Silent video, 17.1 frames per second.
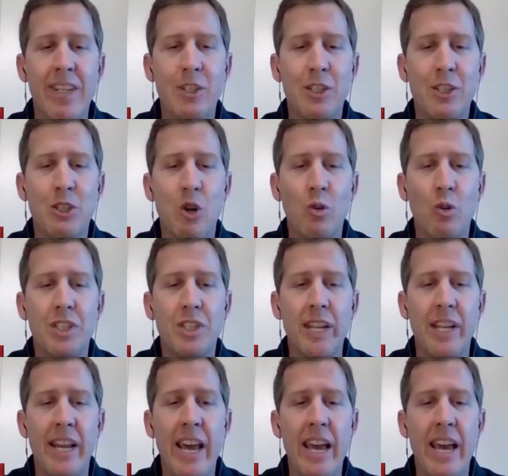And so
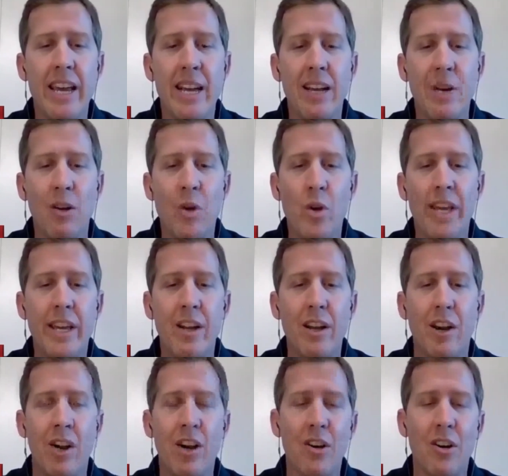today
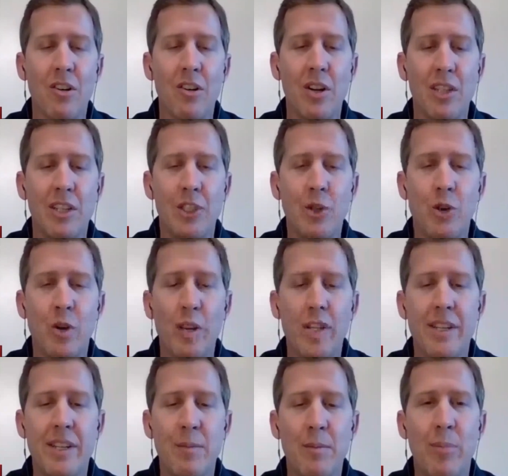we are
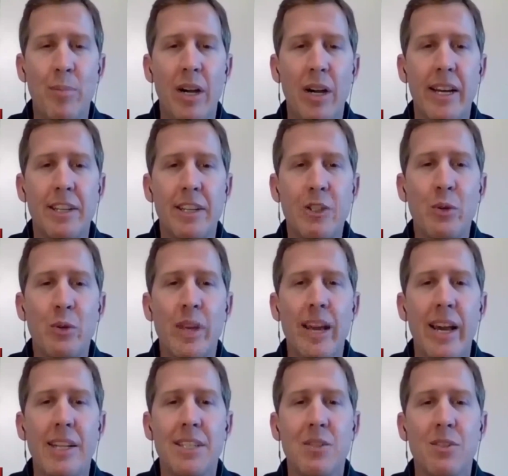joined by two
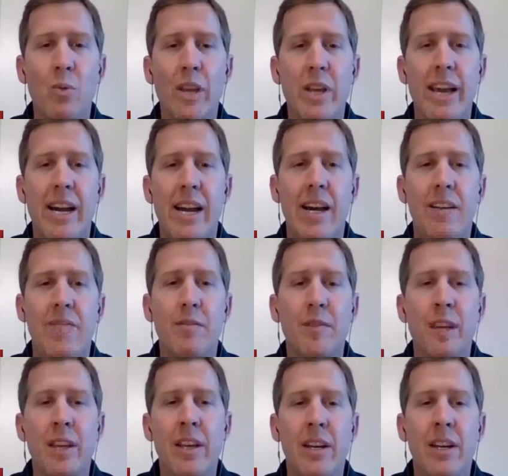guests. We
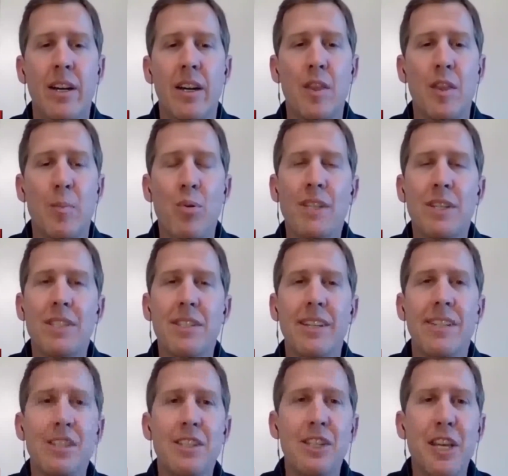have the
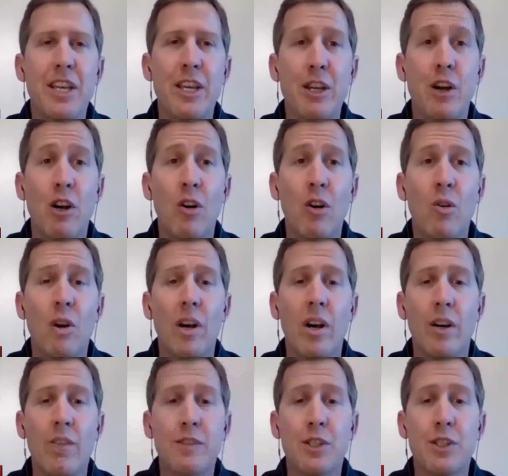president and
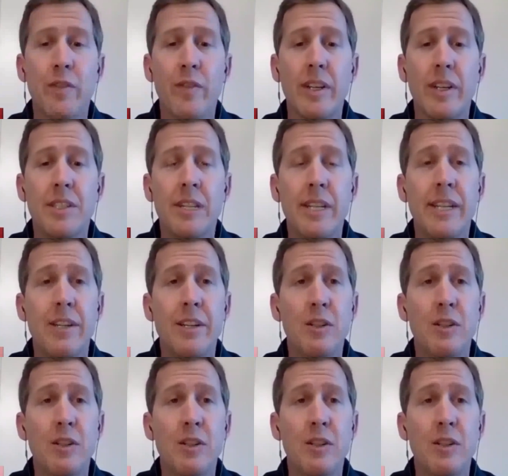CEO of Serving